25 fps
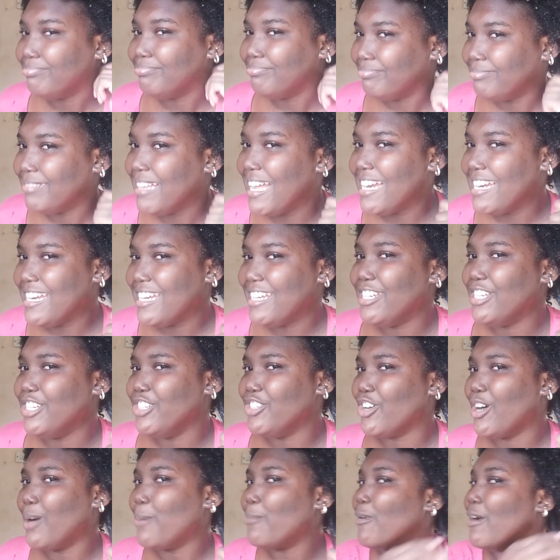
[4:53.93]
that did the
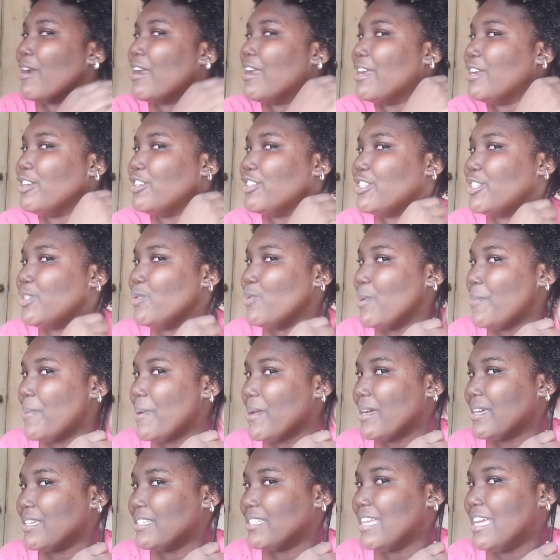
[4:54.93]
job rather than just the whipping,
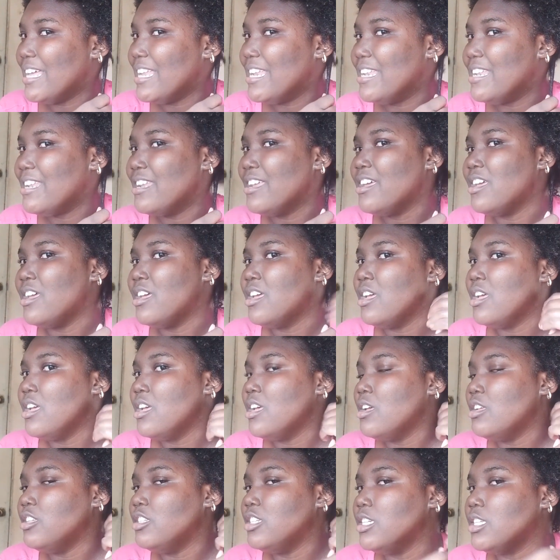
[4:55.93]
because that
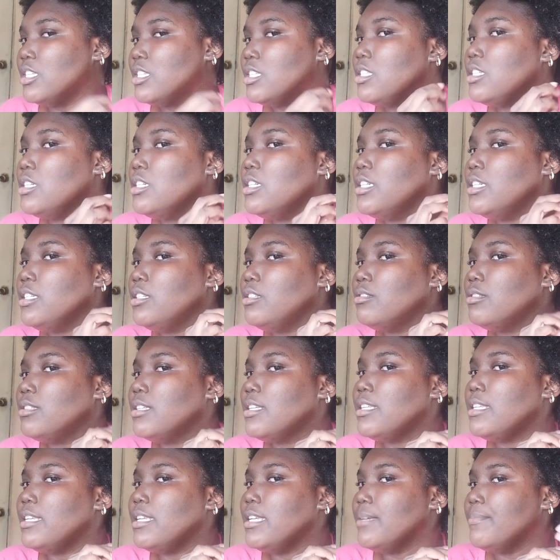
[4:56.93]
just the
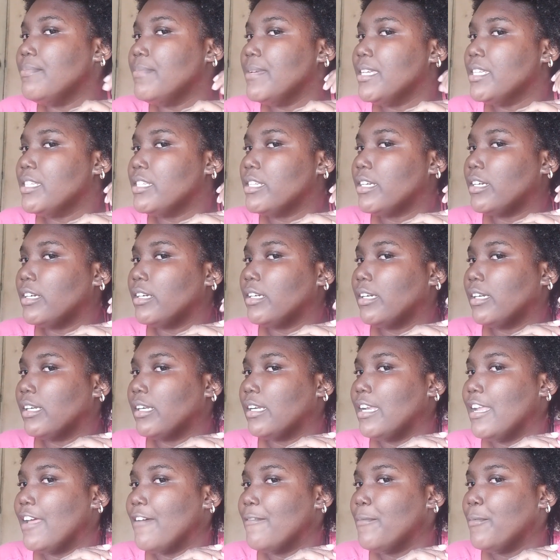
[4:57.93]
using the mixer
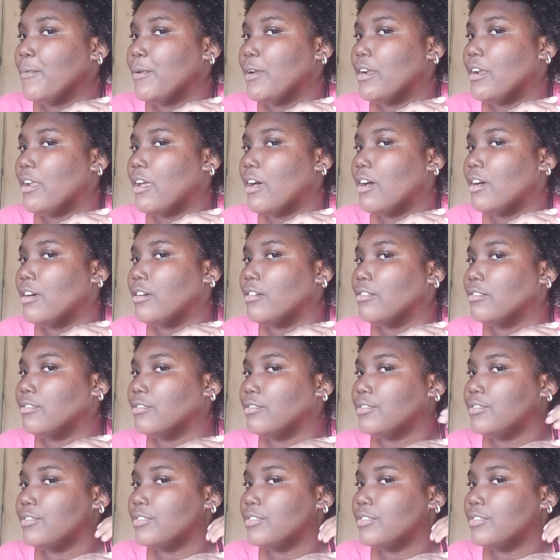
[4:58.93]
left me with a lot of